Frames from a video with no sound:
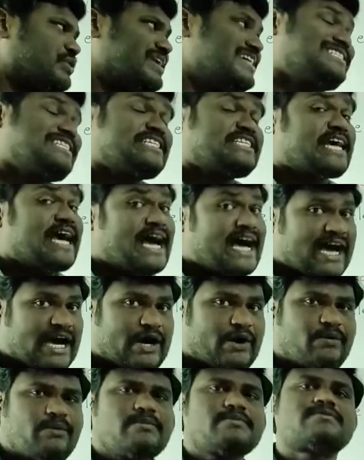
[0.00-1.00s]
it has
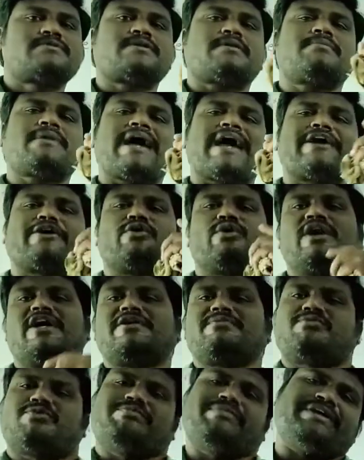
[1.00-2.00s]
some angular
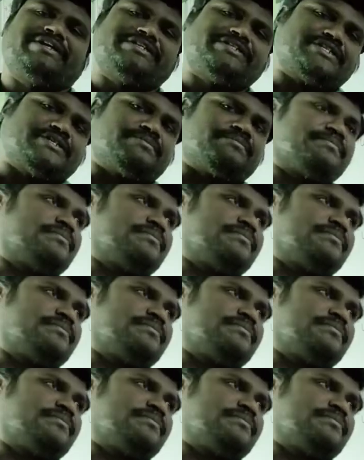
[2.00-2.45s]
momentum.